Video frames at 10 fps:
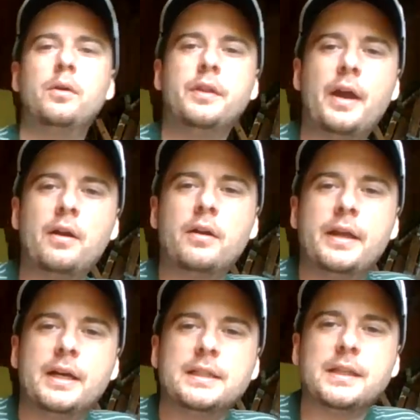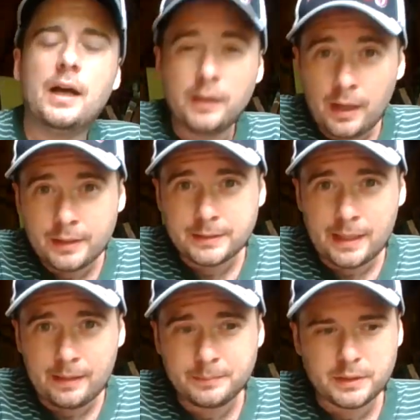there is a lot of
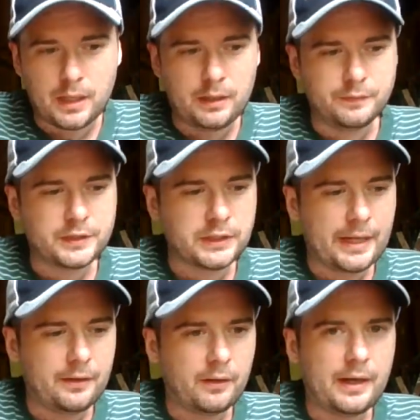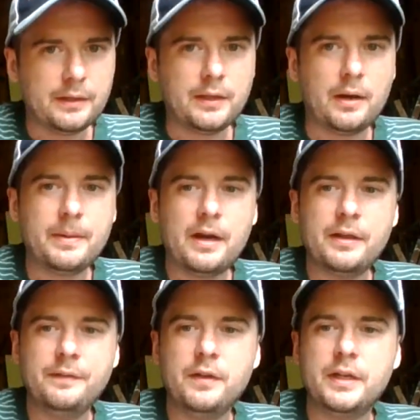types of slander out there, but I'll
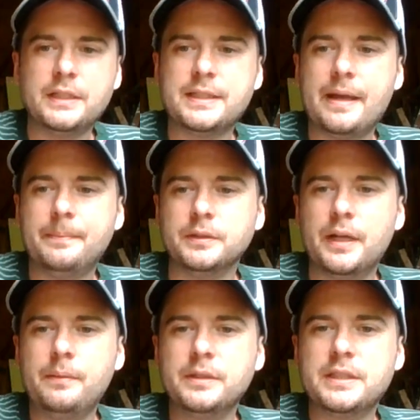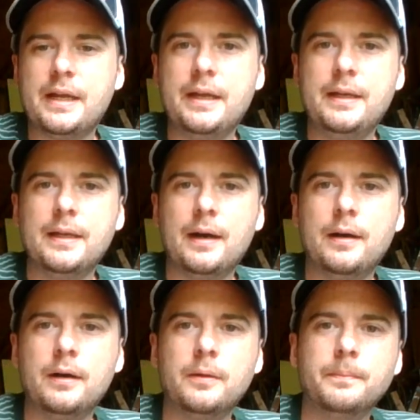give you an example. They was a,
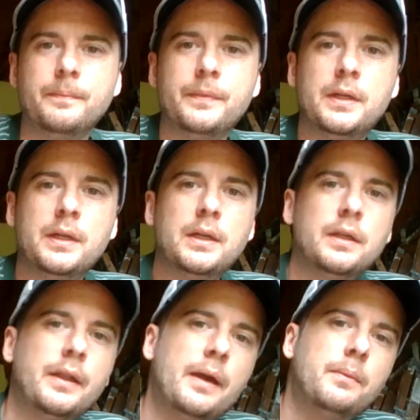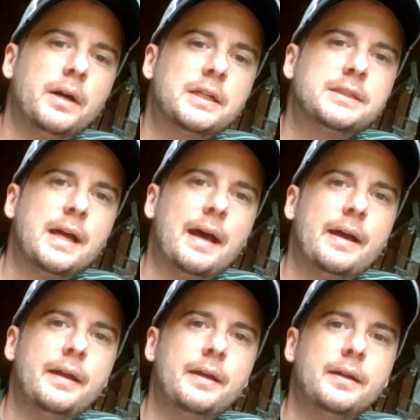um, they was
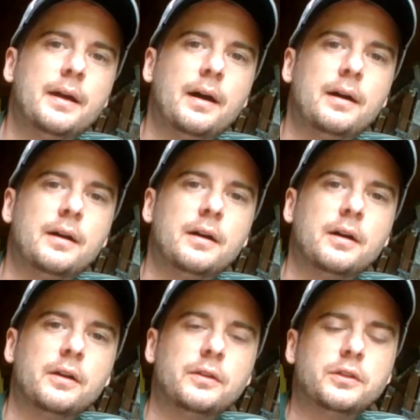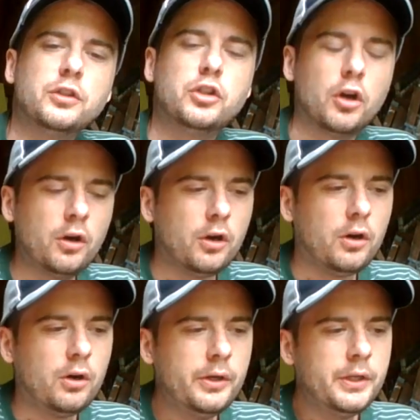a uh,
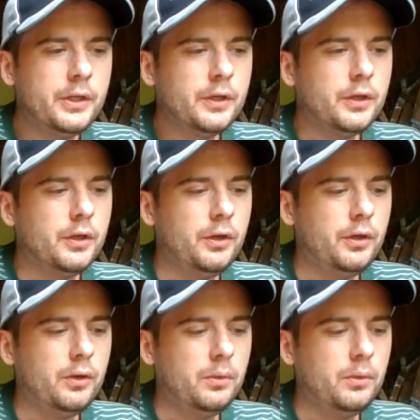girl who